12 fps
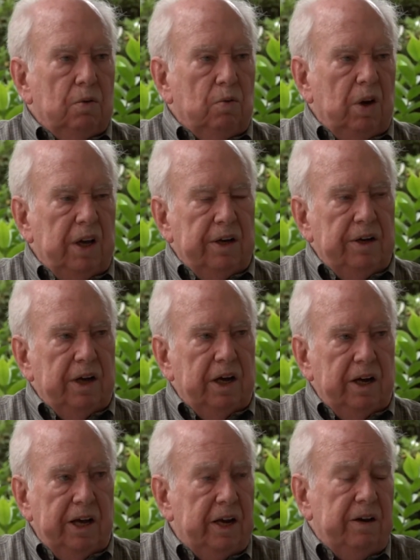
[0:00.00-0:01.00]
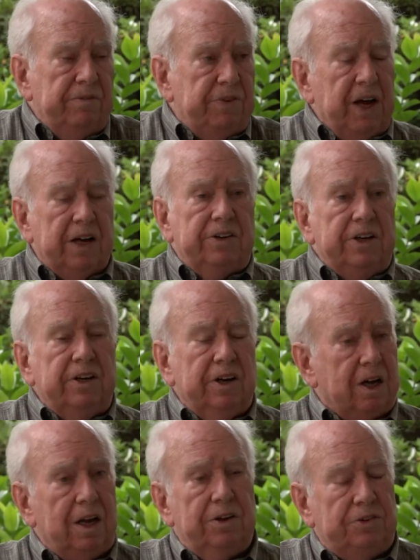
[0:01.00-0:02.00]
and in fact,
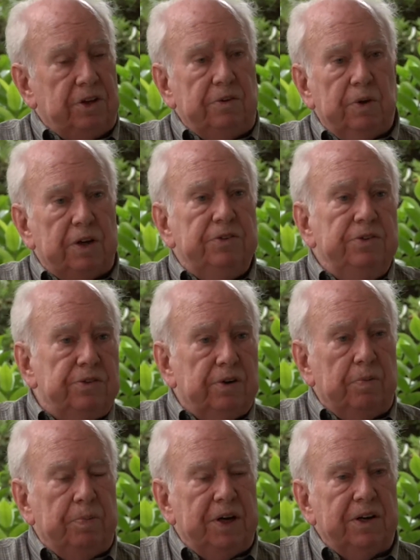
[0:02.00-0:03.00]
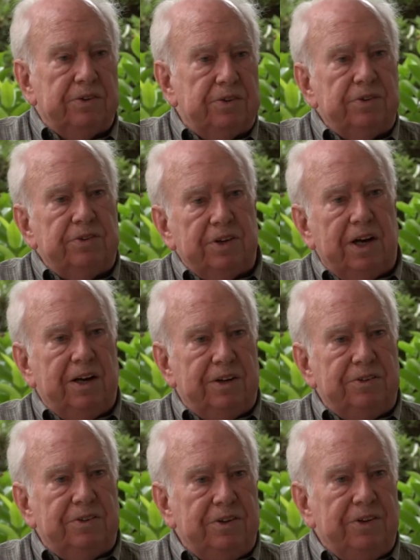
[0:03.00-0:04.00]
ecology wasn't so big as a
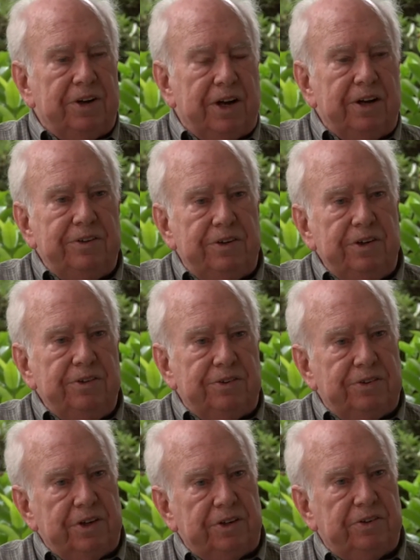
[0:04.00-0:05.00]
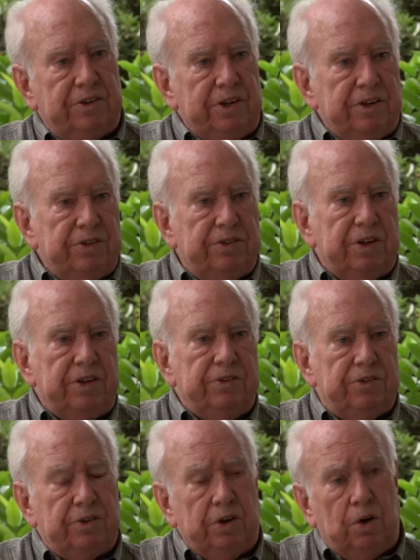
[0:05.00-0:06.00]
science in the 1960s. And
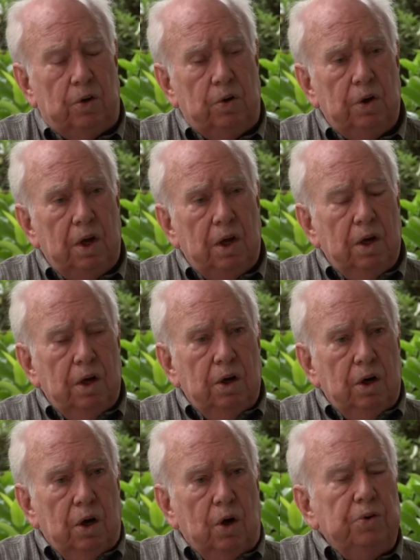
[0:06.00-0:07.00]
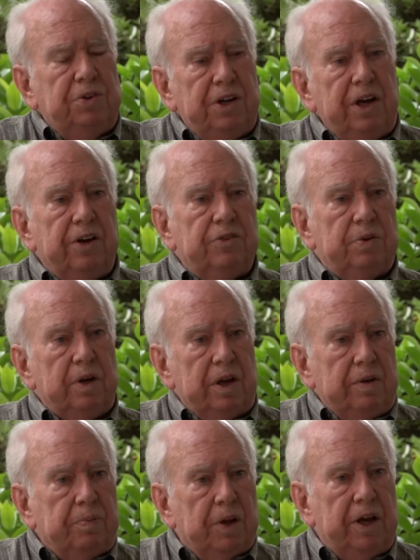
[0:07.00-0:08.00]
so OTS
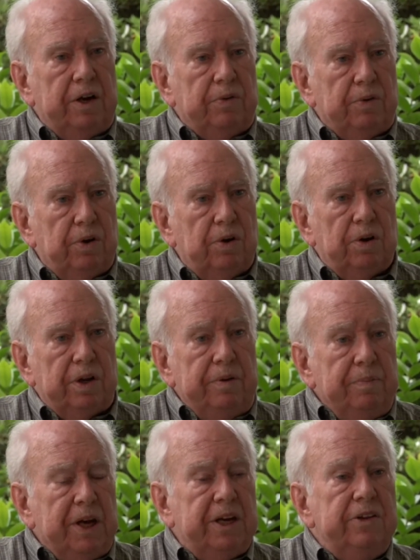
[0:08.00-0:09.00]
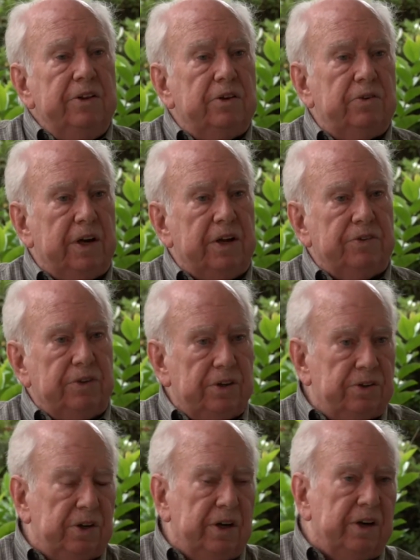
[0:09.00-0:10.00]
really played a role in making the
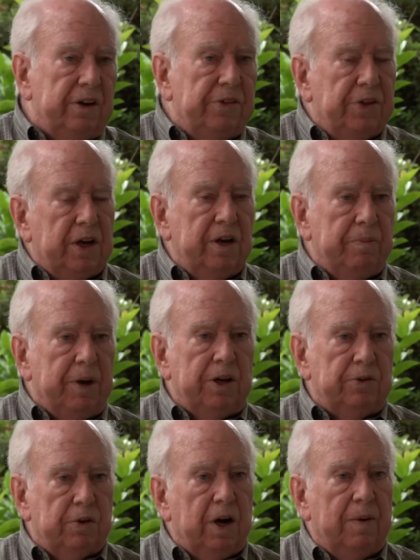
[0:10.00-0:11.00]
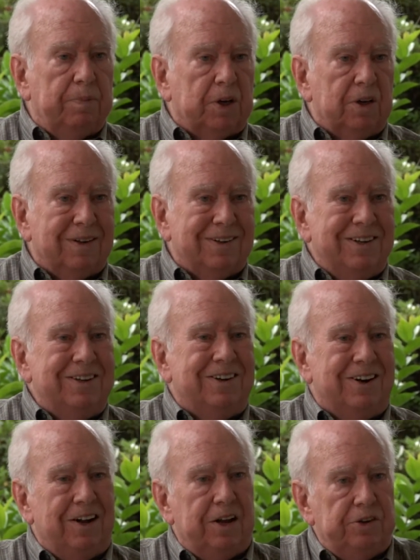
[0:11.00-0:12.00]
transition into thinking about tropical
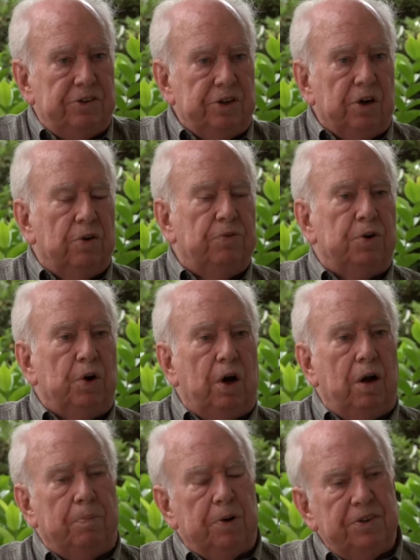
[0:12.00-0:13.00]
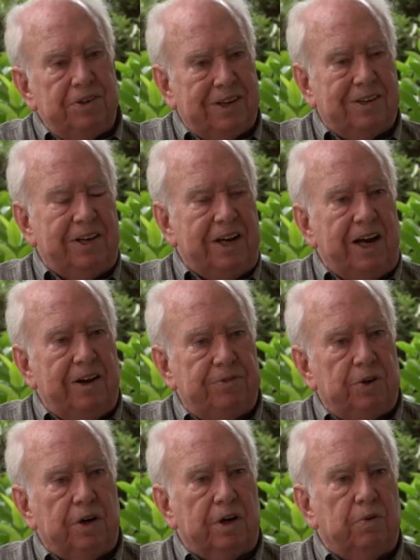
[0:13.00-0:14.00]
ecology overall, particularly
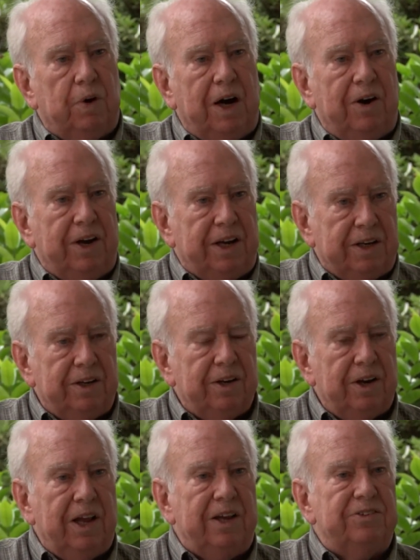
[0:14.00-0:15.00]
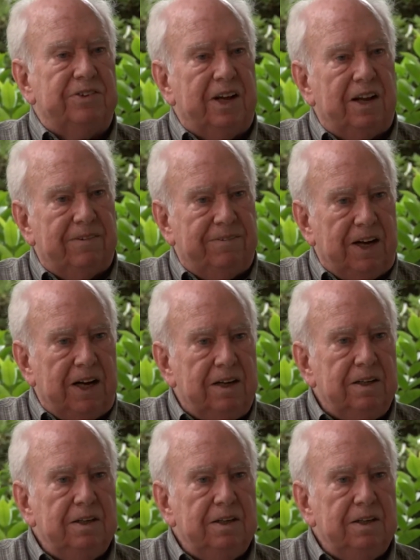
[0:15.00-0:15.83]
after acquiring La Selva.